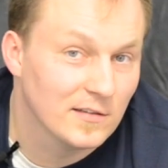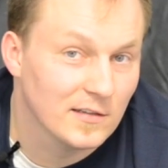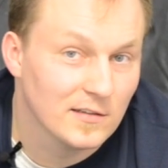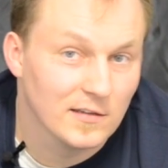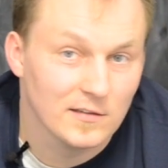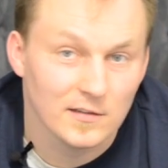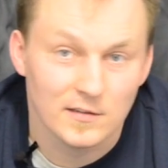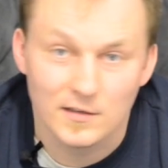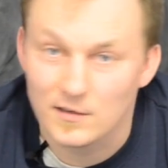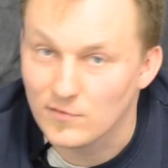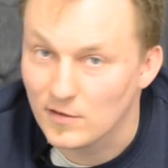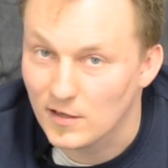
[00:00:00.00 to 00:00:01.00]
they they they
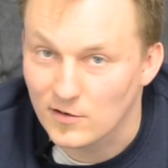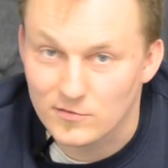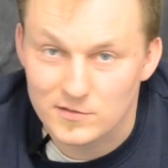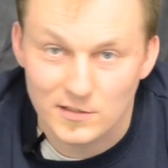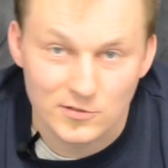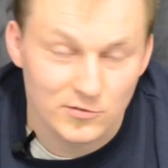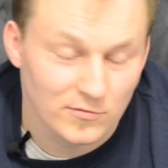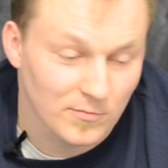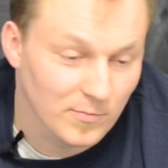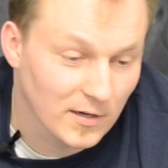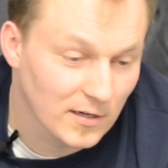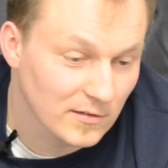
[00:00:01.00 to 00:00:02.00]
have a lot of sexual
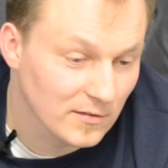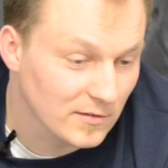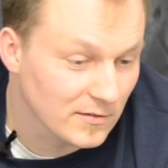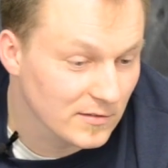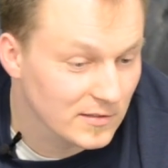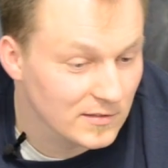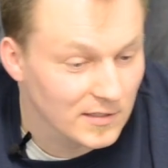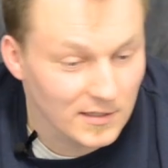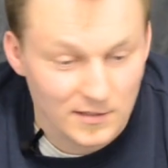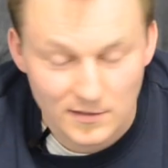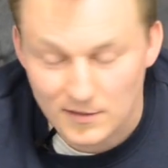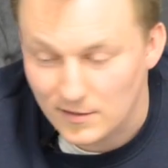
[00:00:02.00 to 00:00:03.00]
partners
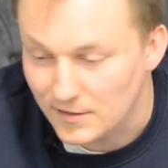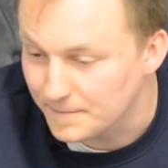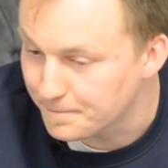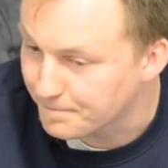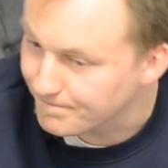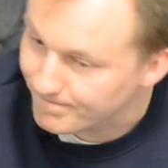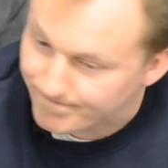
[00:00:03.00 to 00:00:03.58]
they um